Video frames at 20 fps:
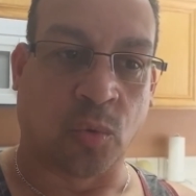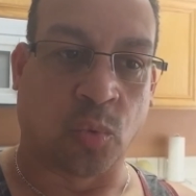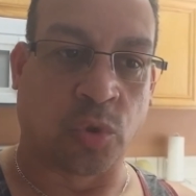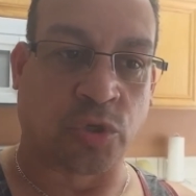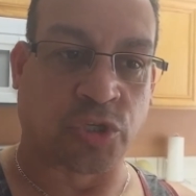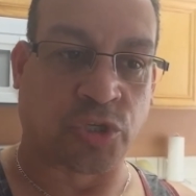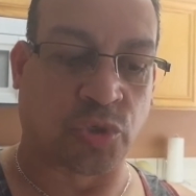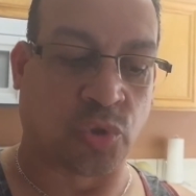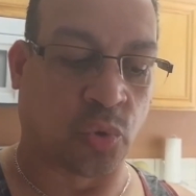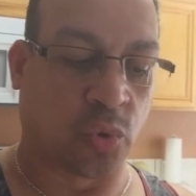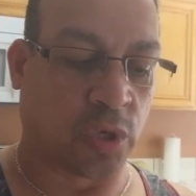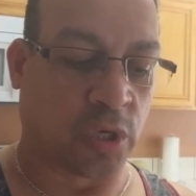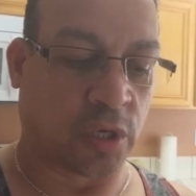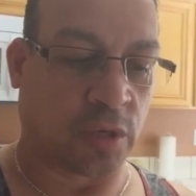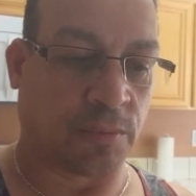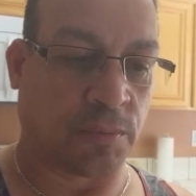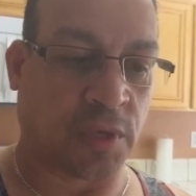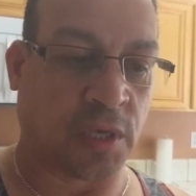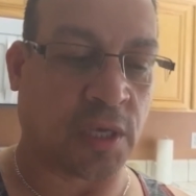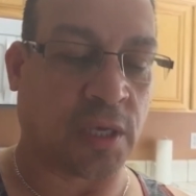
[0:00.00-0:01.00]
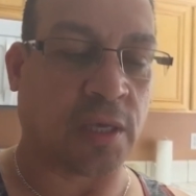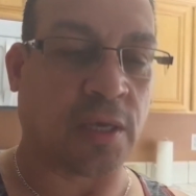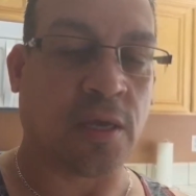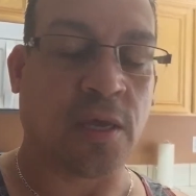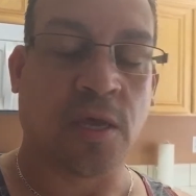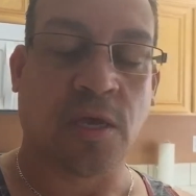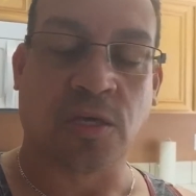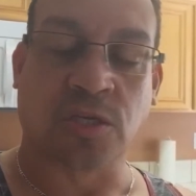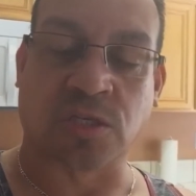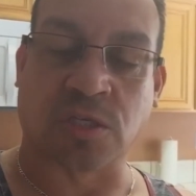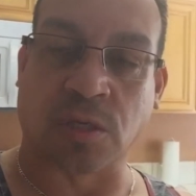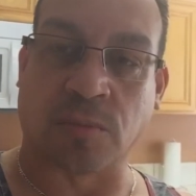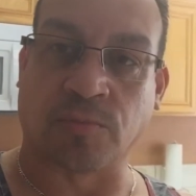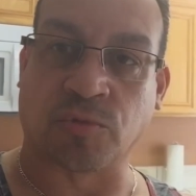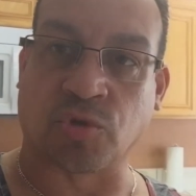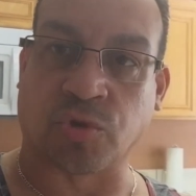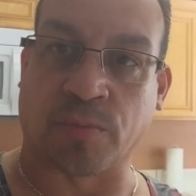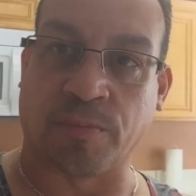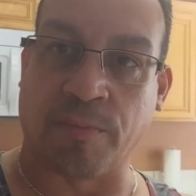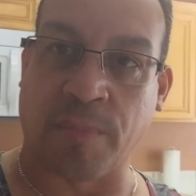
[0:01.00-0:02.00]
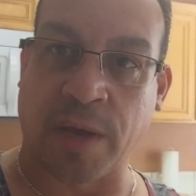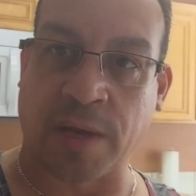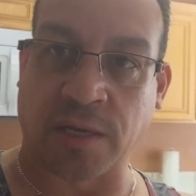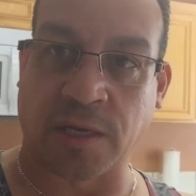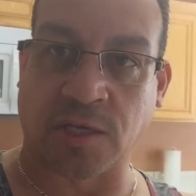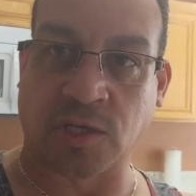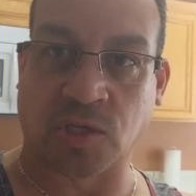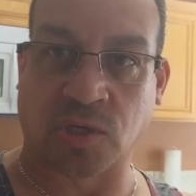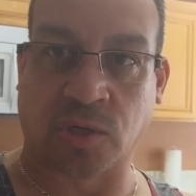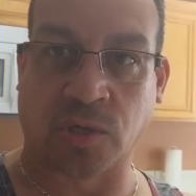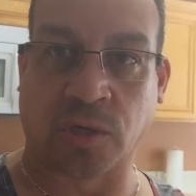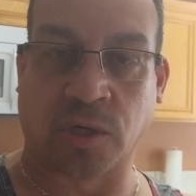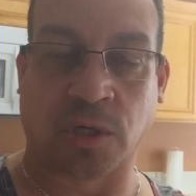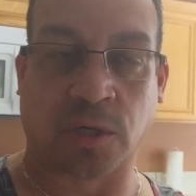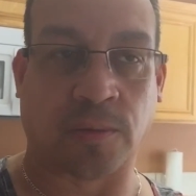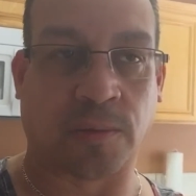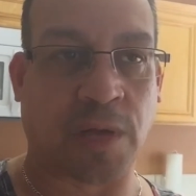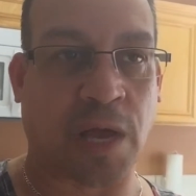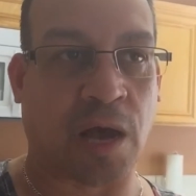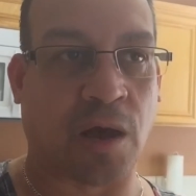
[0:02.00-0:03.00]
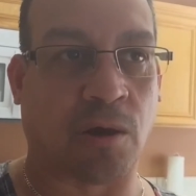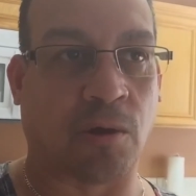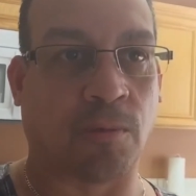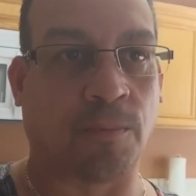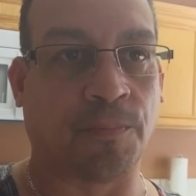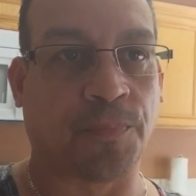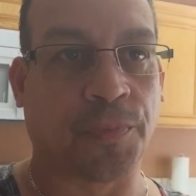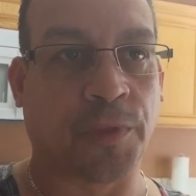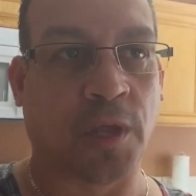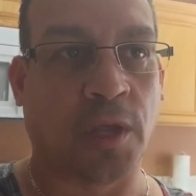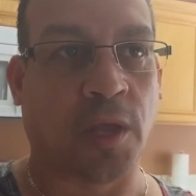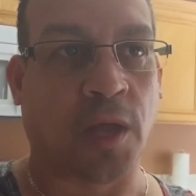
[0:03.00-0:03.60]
was doing me some tremendous good. Now,